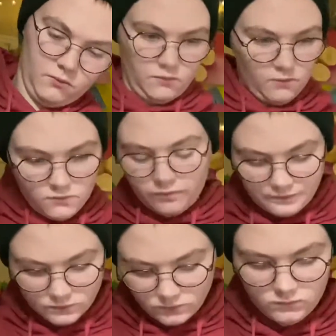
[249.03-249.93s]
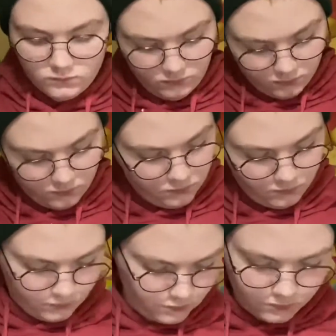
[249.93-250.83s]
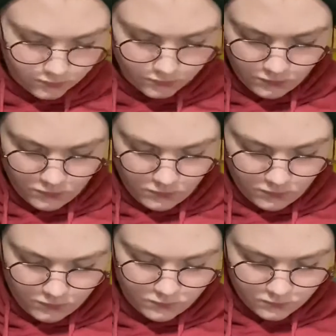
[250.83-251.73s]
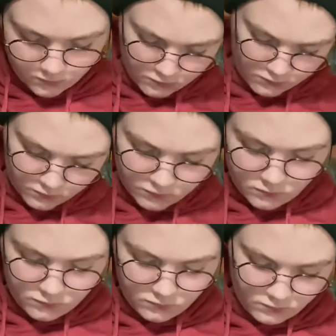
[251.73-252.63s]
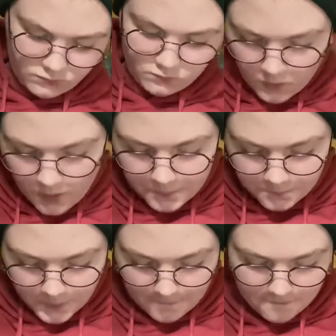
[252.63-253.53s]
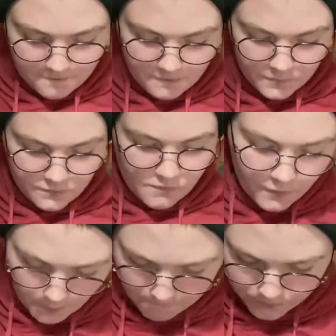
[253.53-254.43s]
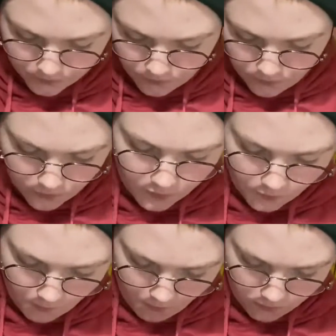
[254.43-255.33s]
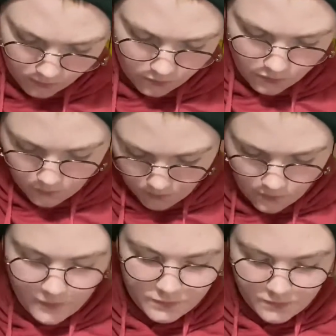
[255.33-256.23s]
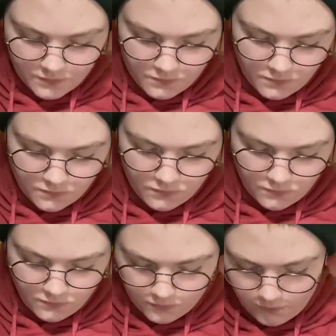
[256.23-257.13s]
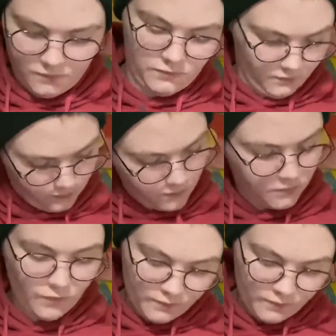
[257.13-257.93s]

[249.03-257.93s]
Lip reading: But it's all about infectious disease, which sounds very odd. And yes, I did listen to this before, the whole